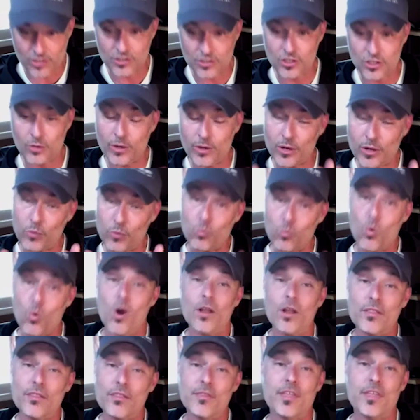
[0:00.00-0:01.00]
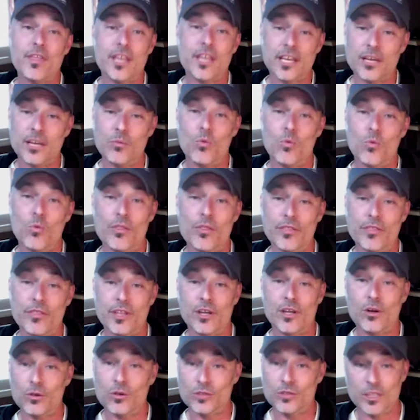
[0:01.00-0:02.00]
doing one thing and one
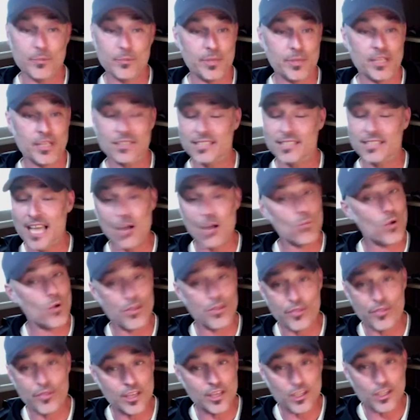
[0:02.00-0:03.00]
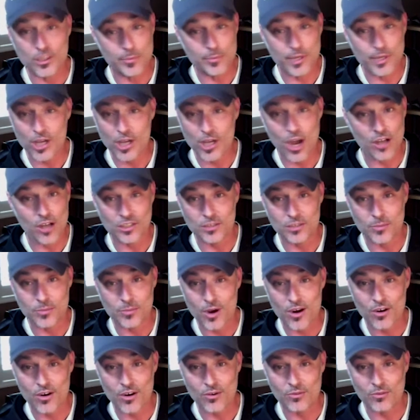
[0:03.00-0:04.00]
thing only, because that one thing could be gone
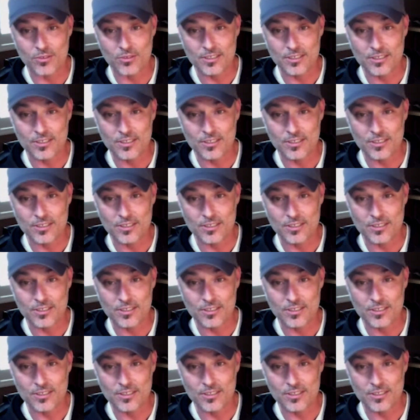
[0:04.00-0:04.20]
tomorrow.